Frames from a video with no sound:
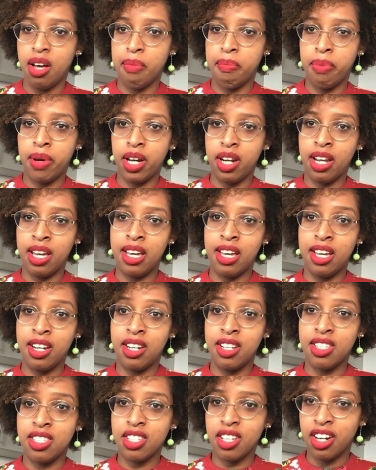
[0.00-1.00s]
but he
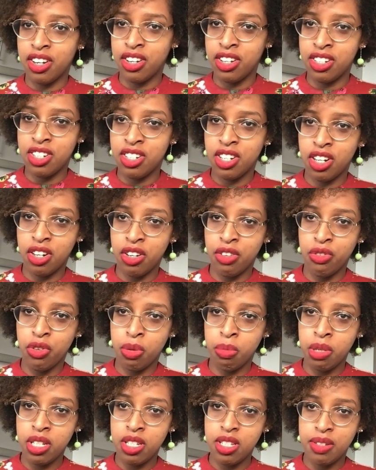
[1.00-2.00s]
discouraged her
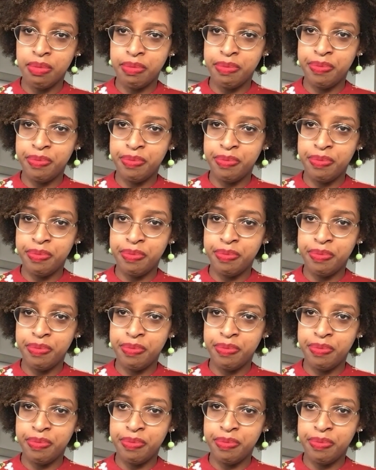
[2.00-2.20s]
from it.